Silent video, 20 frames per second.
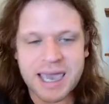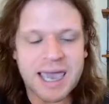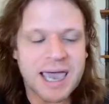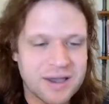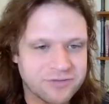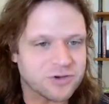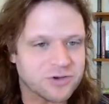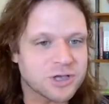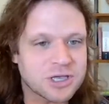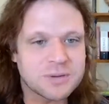
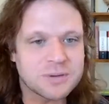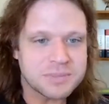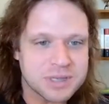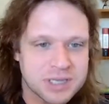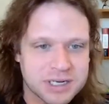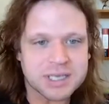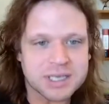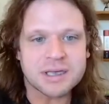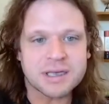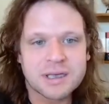after
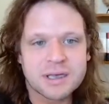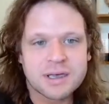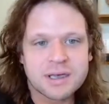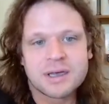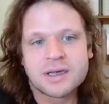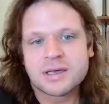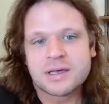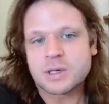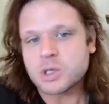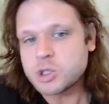committing
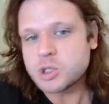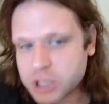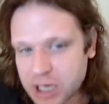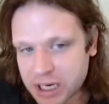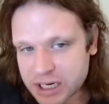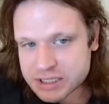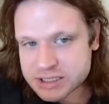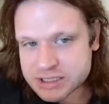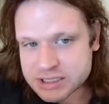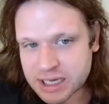
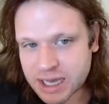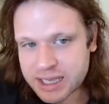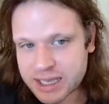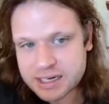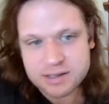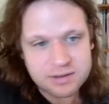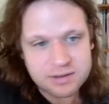genocide.